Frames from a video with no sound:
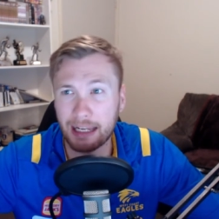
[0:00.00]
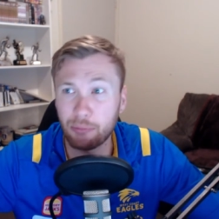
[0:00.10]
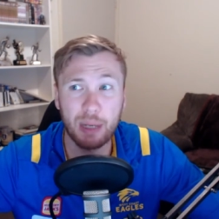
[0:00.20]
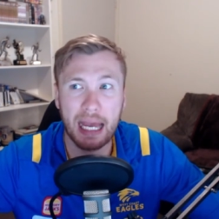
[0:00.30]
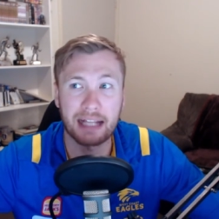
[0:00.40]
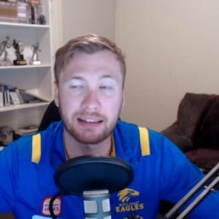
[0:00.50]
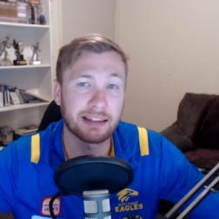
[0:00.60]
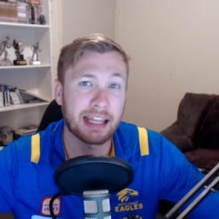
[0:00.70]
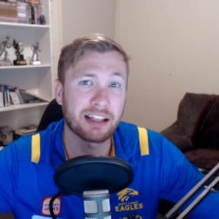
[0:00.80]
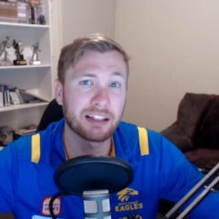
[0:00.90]
impact that
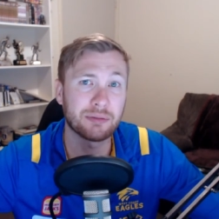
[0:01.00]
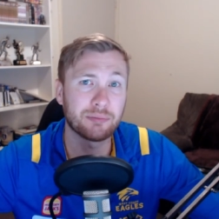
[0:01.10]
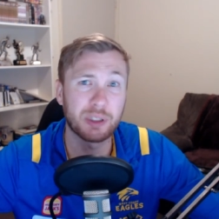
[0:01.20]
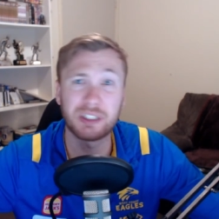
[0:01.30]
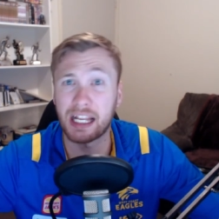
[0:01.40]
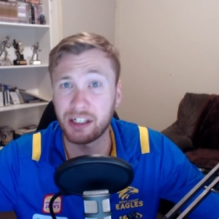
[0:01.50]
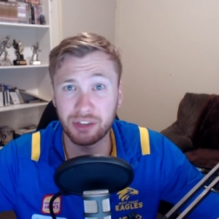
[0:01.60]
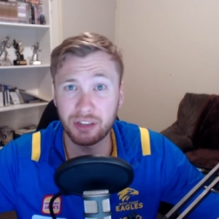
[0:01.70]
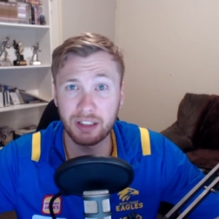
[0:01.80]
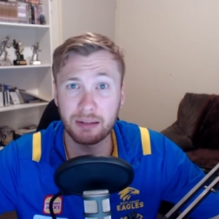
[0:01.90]
they could
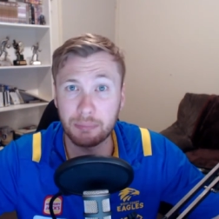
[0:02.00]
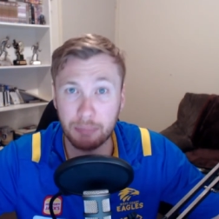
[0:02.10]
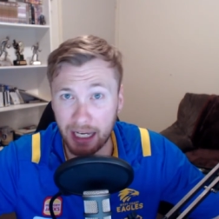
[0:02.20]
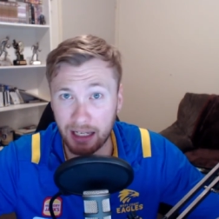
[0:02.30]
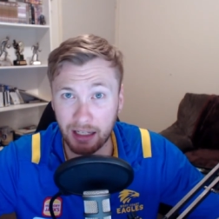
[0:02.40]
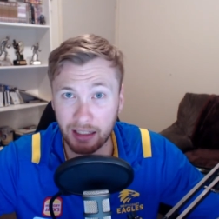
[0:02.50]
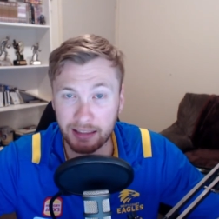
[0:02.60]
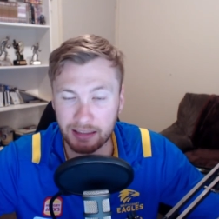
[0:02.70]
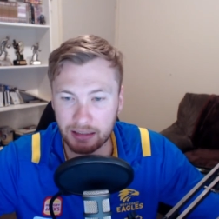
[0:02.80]
potentially make.